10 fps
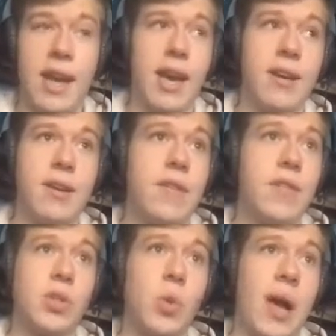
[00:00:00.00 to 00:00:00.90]
And
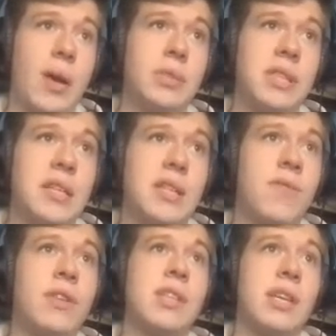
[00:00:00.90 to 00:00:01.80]
this Ohio State defense